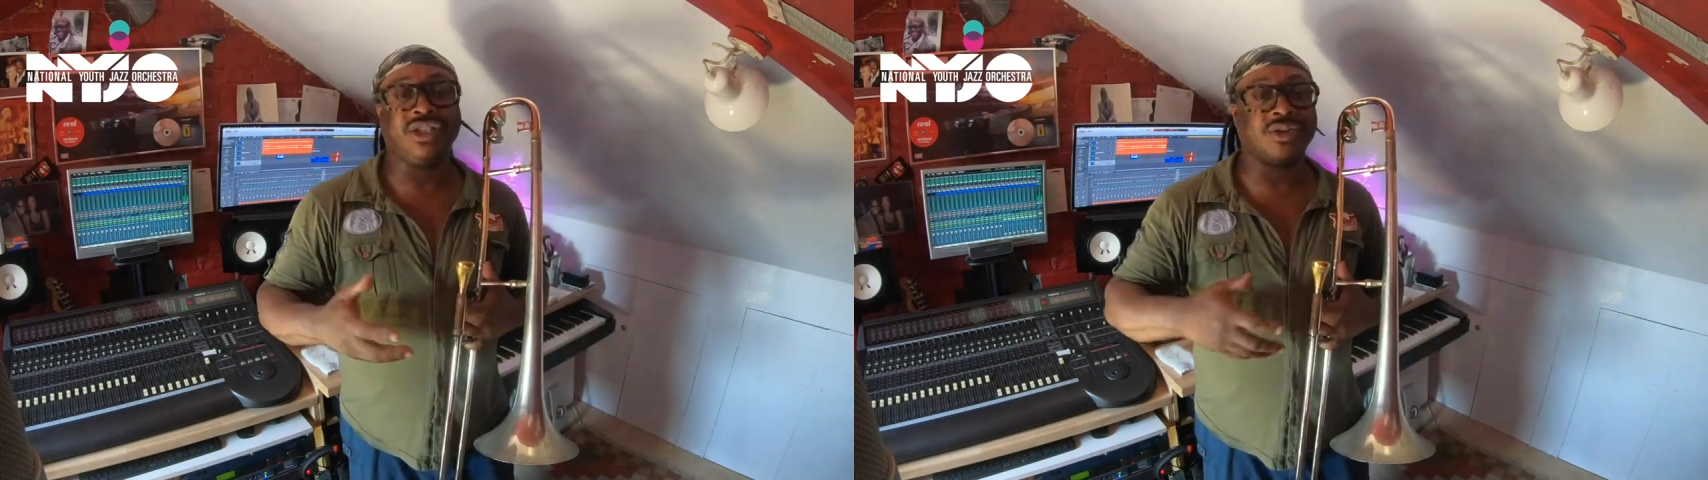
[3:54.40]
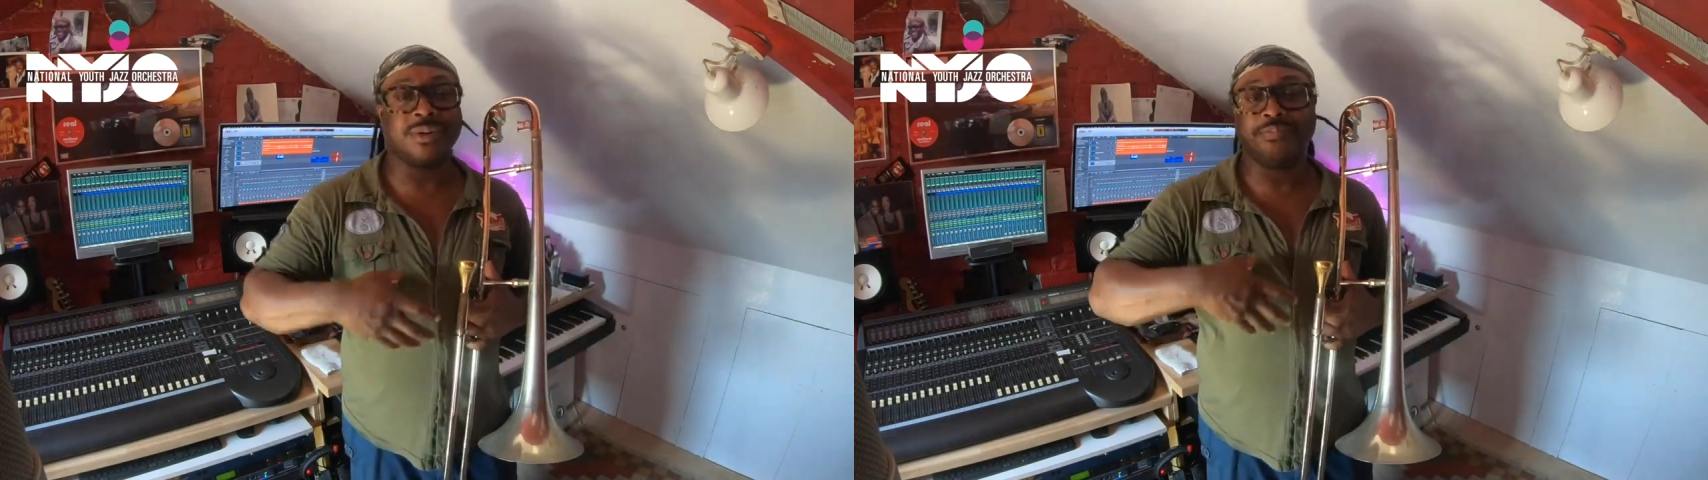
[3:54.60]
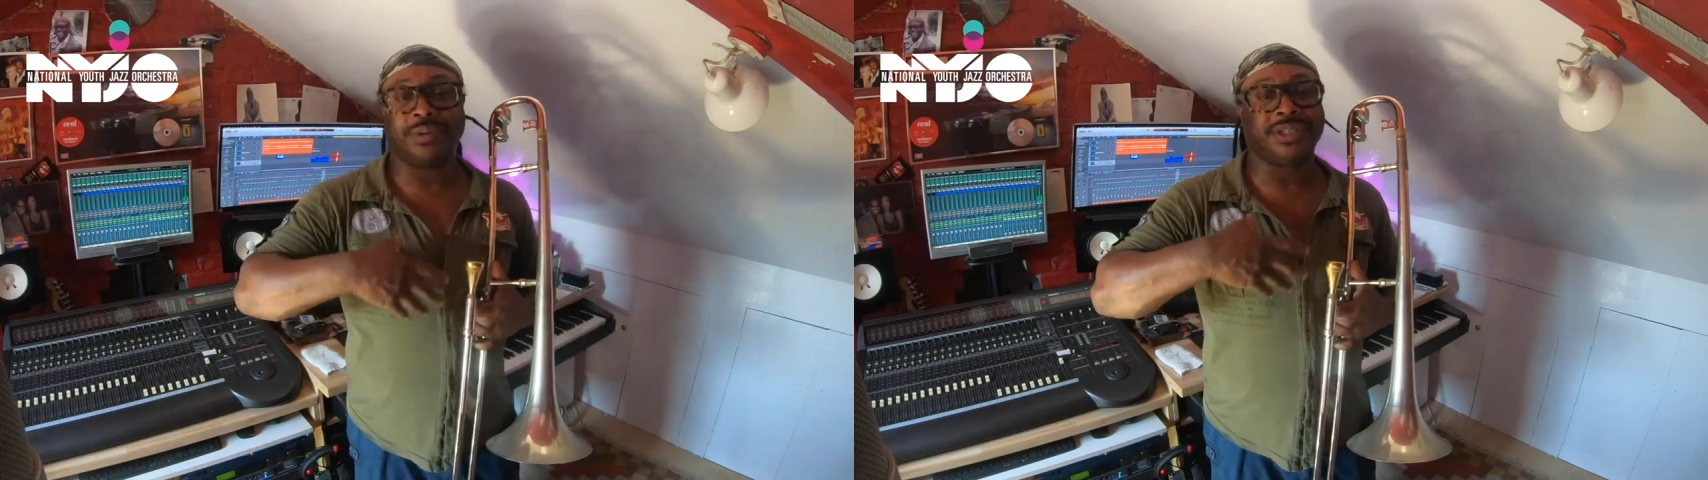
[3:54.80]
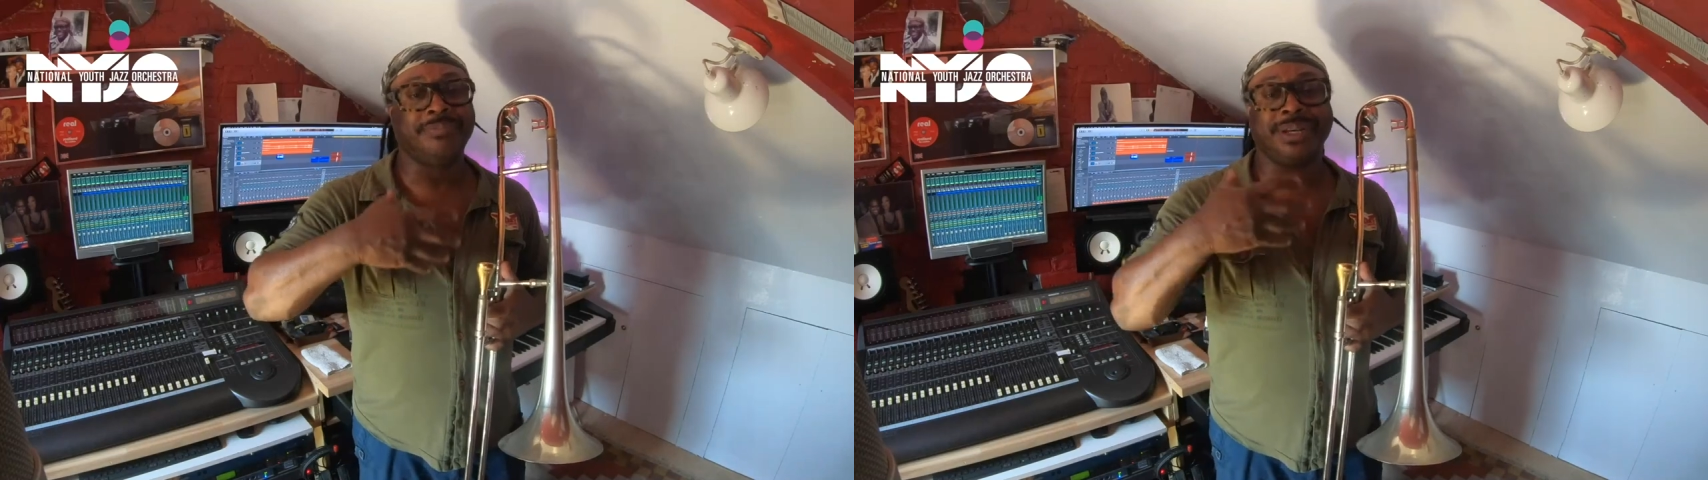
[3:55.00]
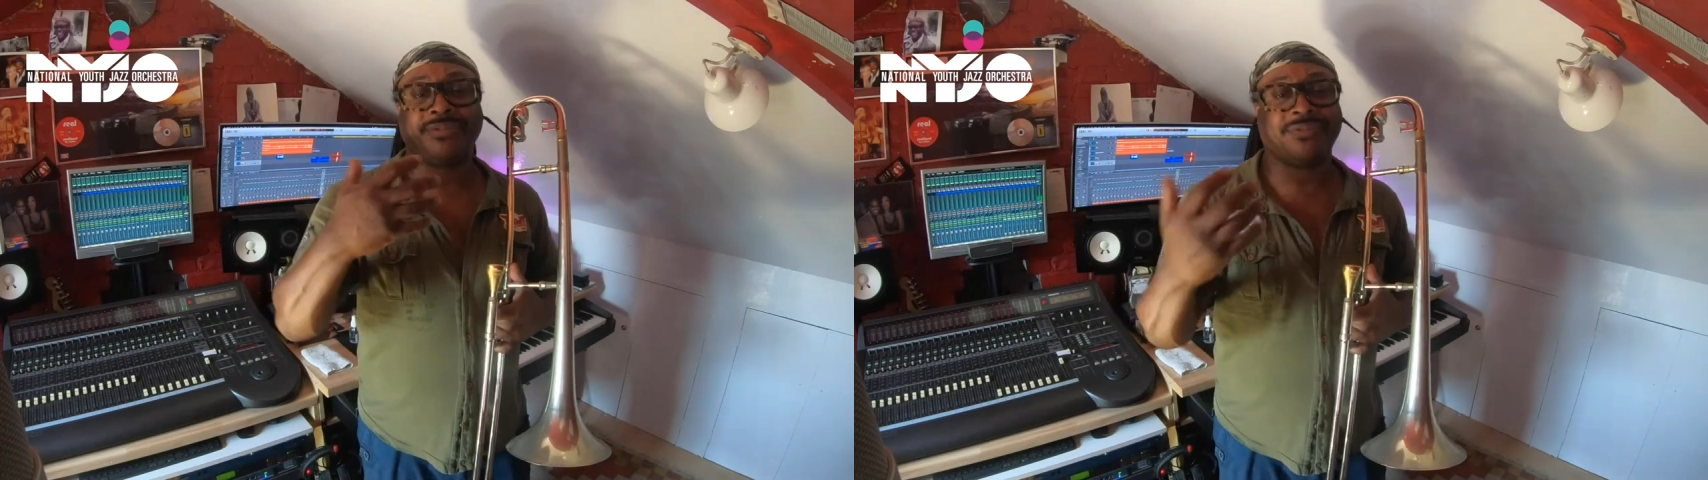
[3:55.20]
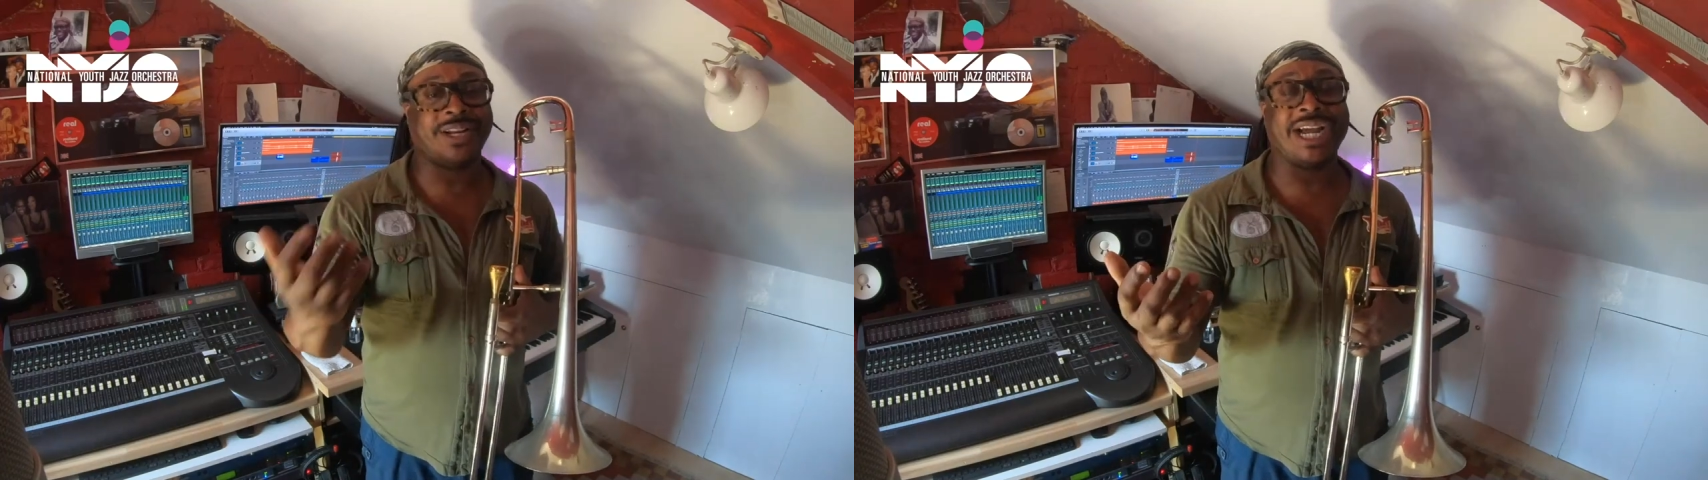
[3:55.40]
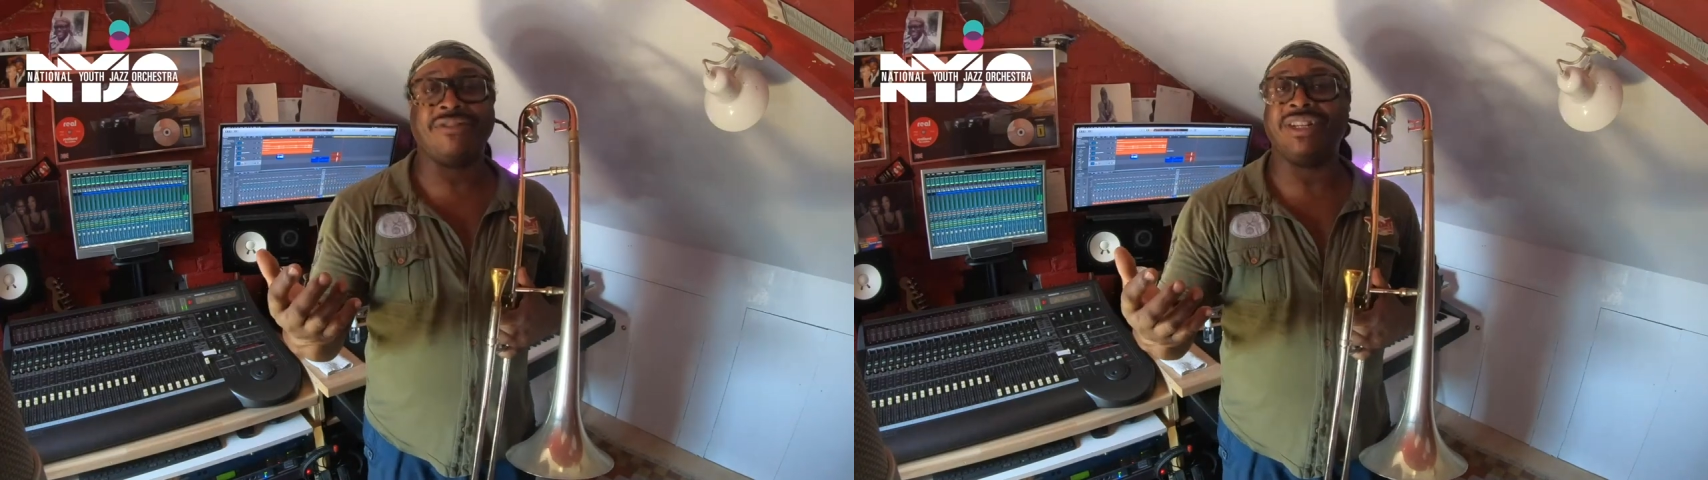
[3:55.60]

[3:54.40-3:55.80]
can put a bit of flair